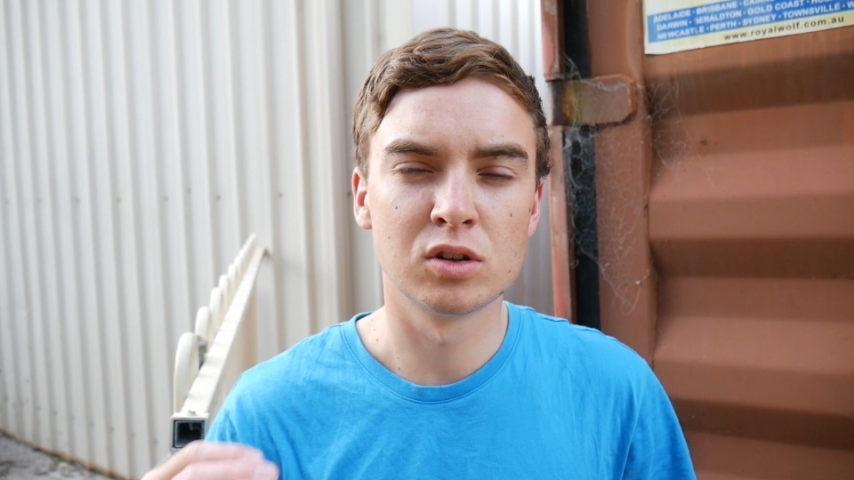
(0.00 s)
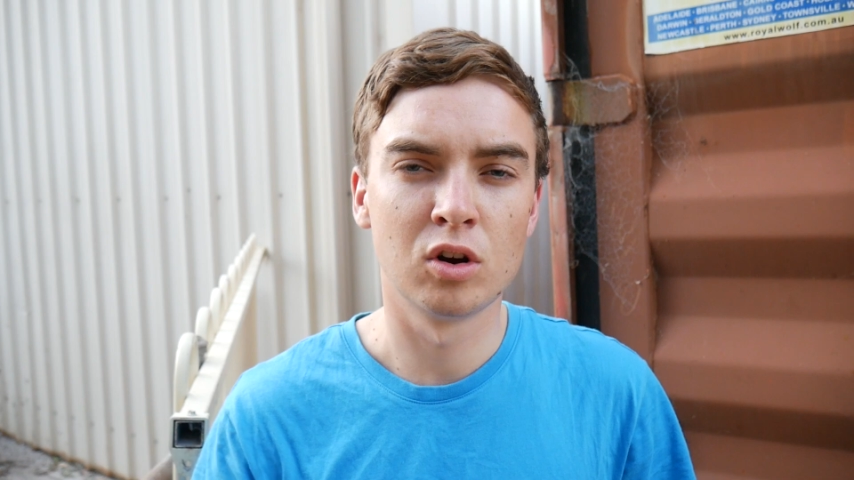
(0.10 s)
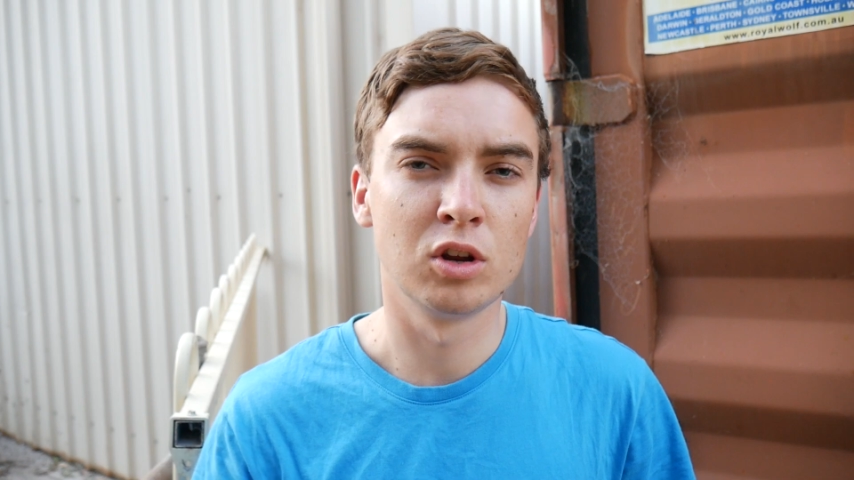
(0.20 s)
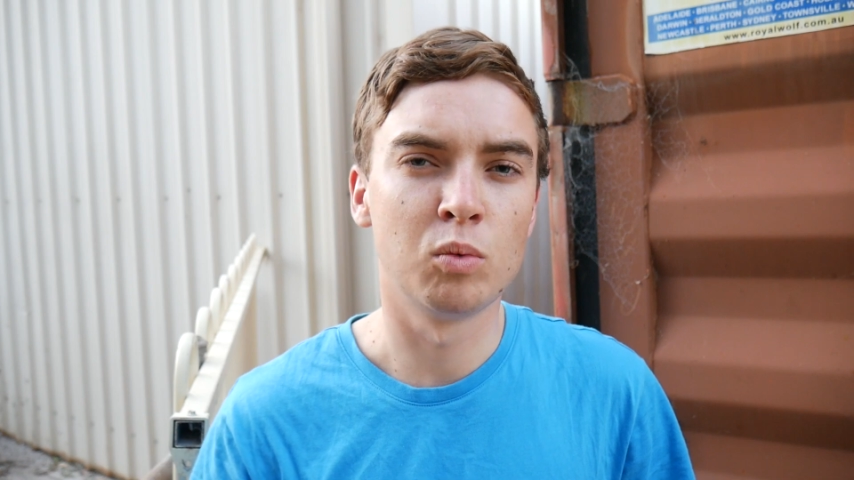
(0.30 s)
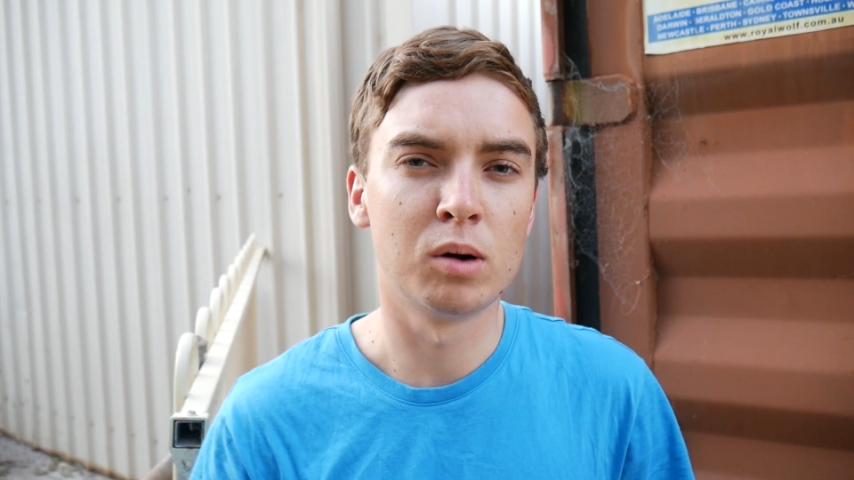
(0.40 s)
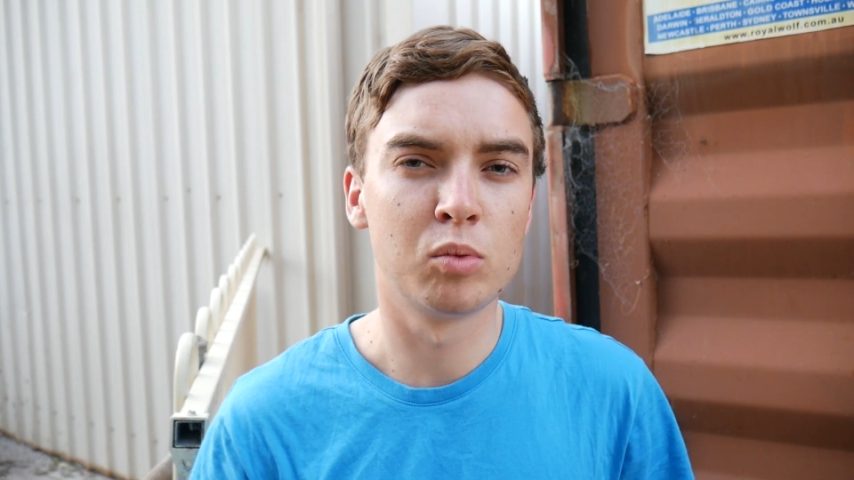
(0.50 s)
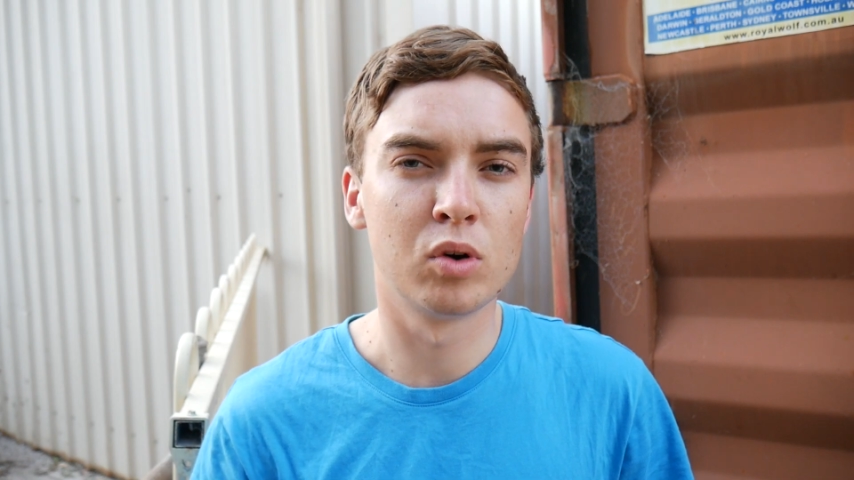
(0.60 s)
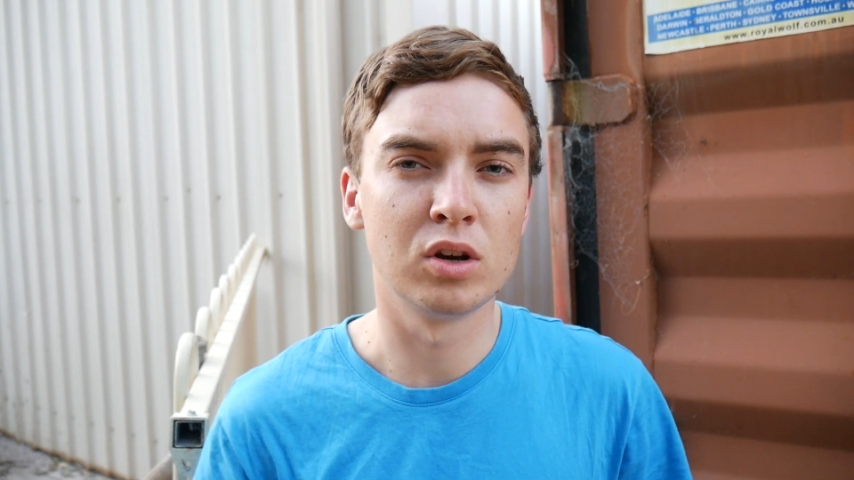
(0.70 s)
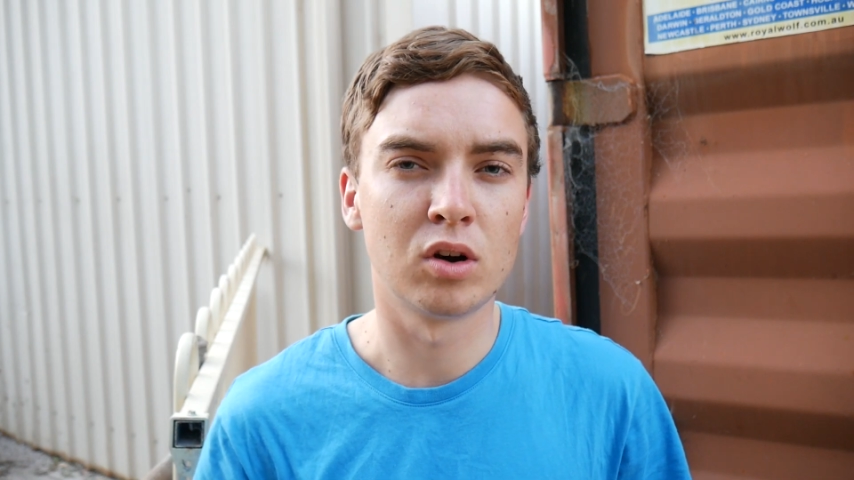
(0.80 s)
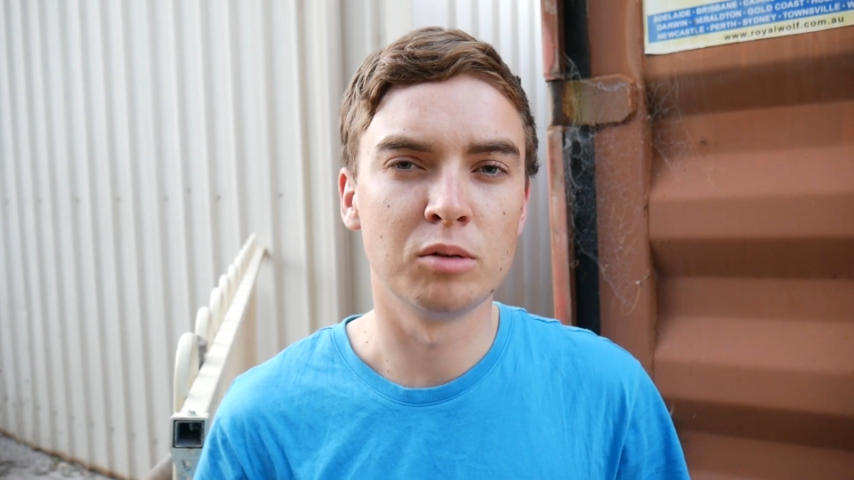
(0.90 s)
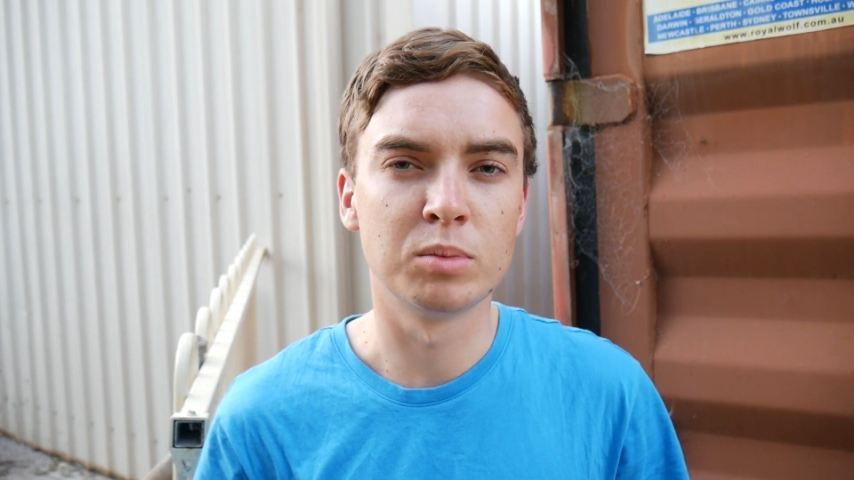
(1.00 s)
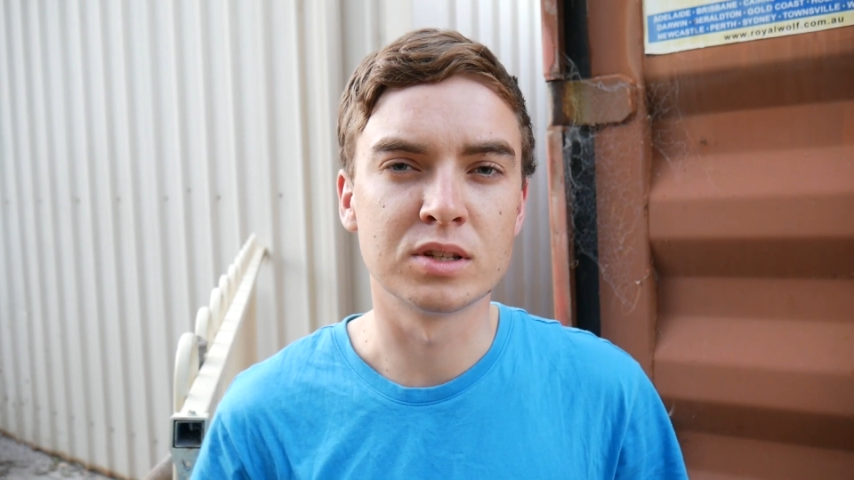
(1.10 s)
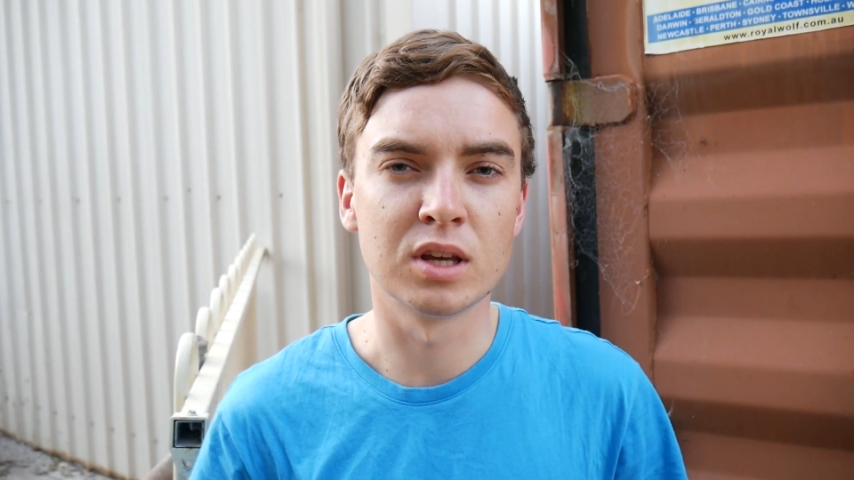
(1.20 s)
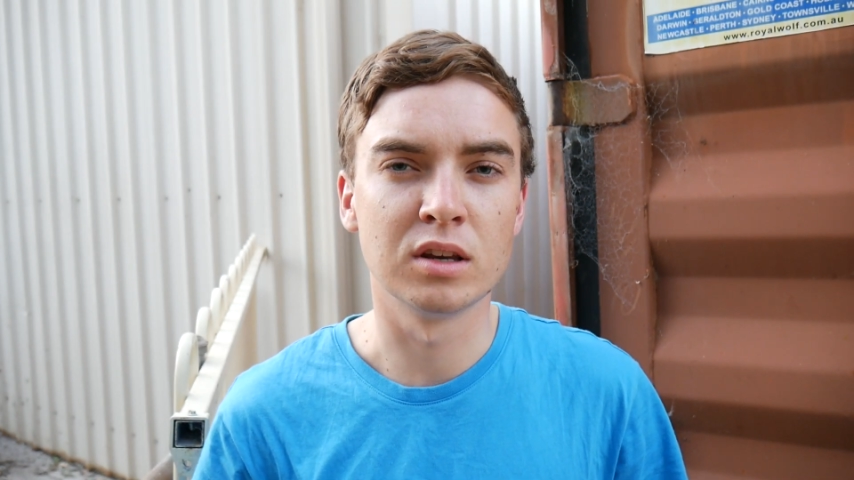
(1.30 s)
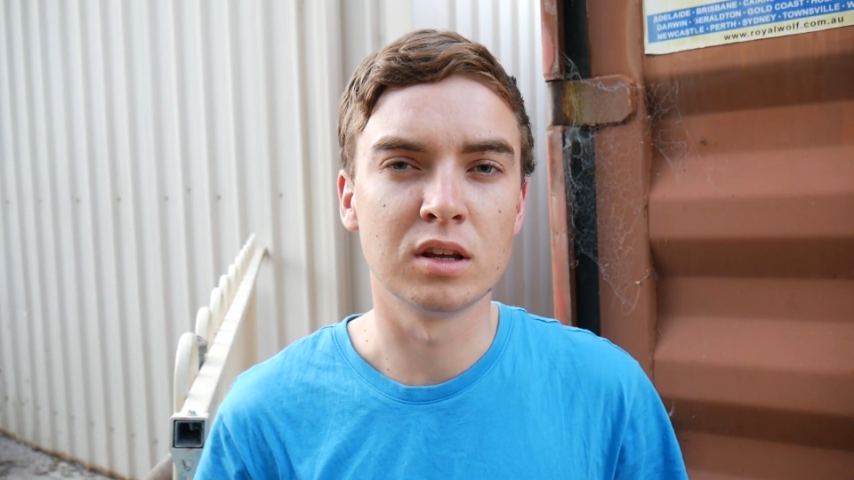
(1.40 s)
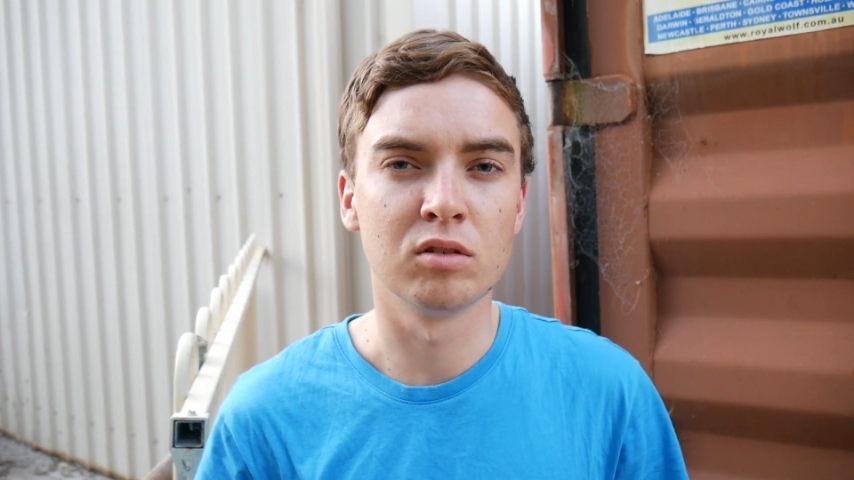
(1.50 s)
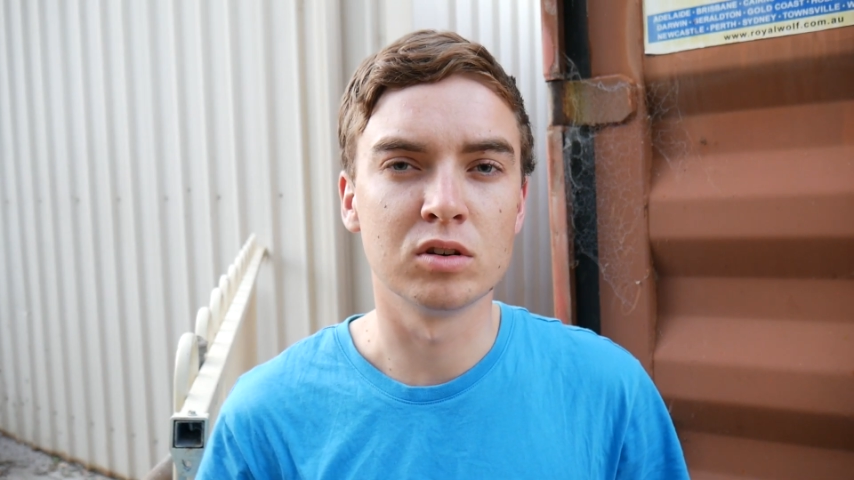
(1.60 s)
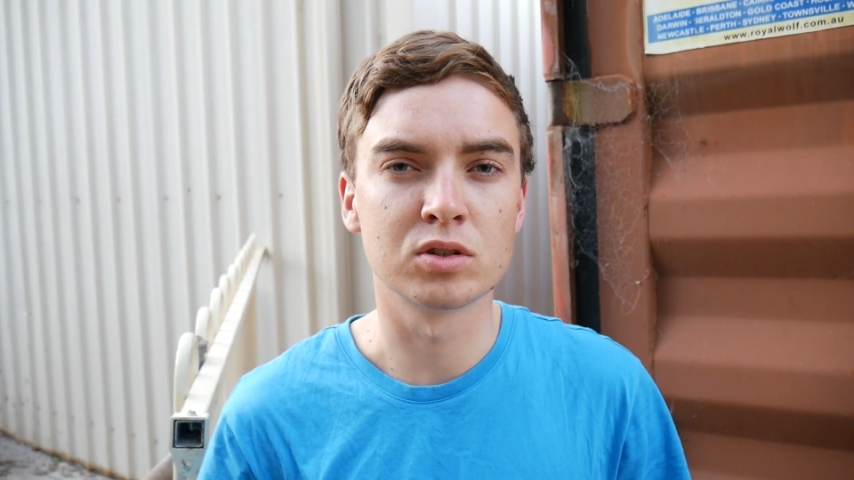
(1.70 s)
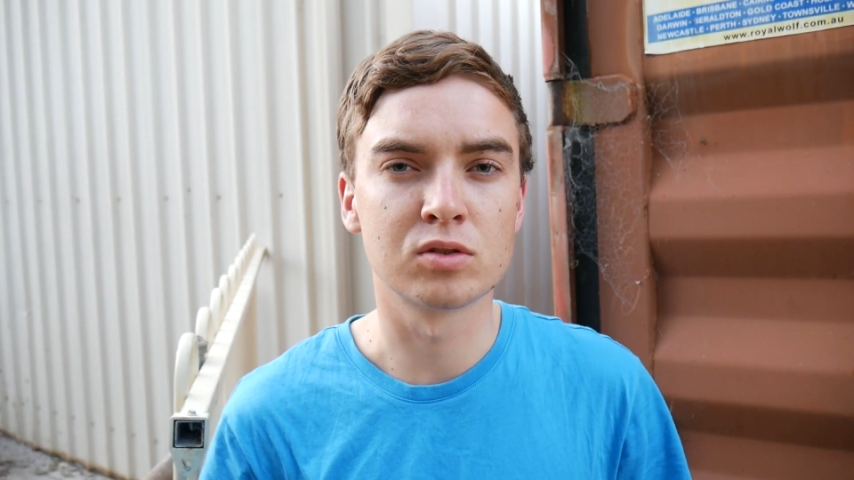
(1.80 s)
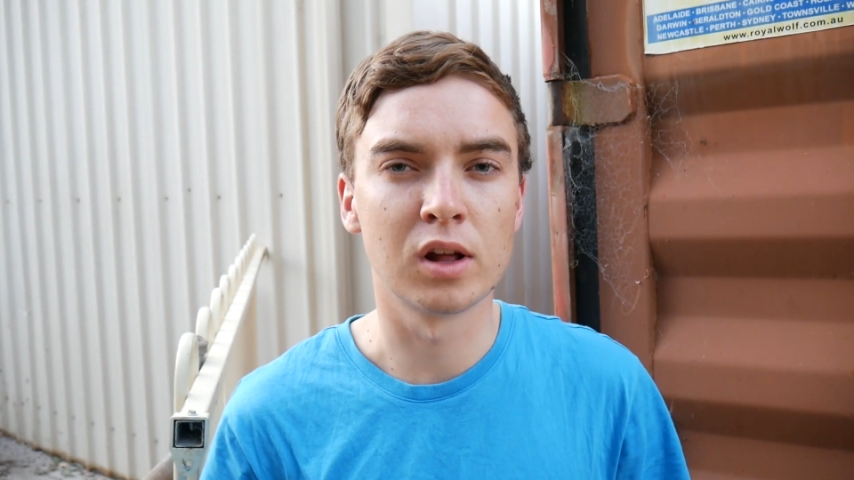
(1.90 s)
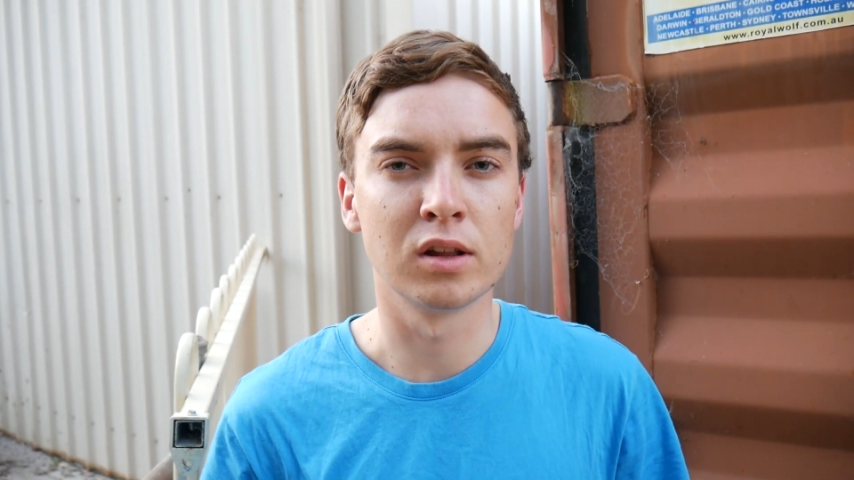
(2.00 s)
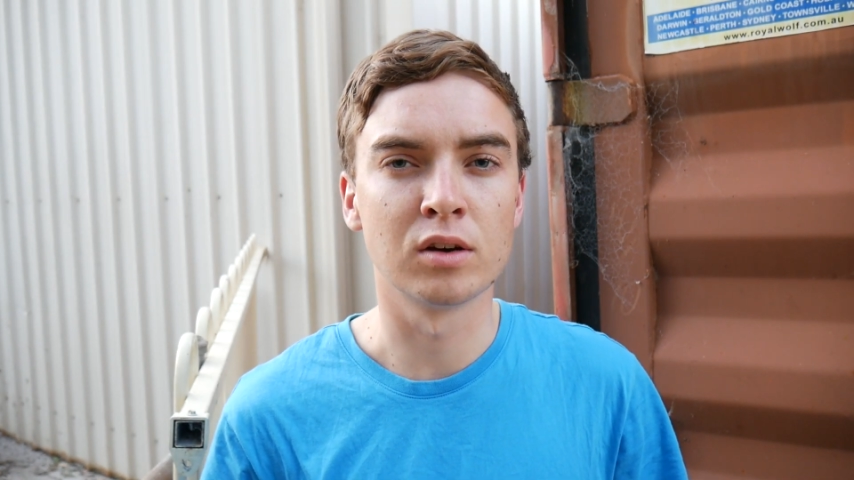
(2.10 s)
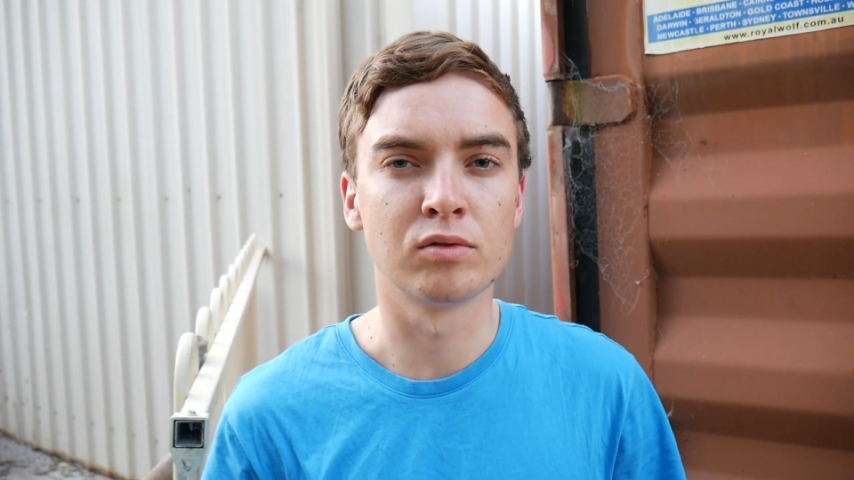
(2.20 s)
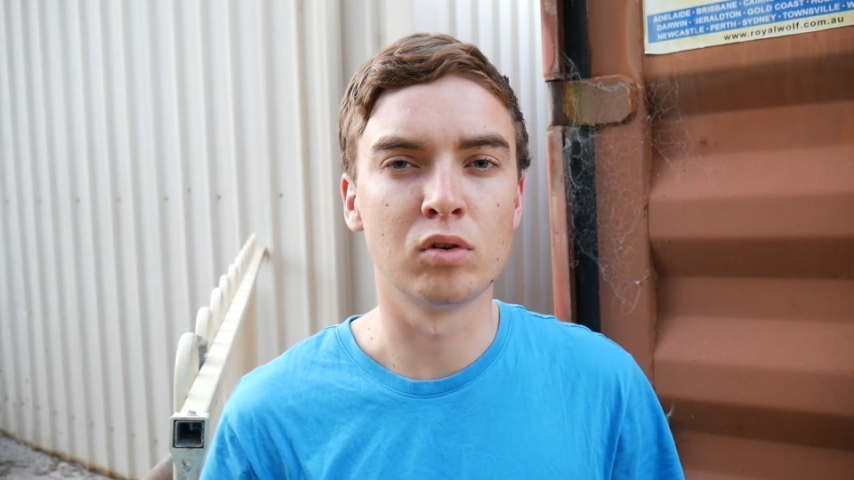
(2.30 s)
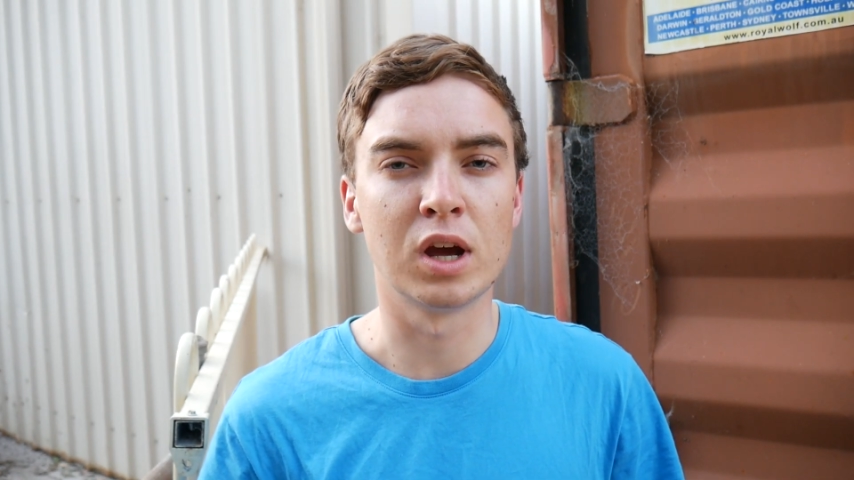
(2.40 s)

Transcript: only 1.9% here in Australia for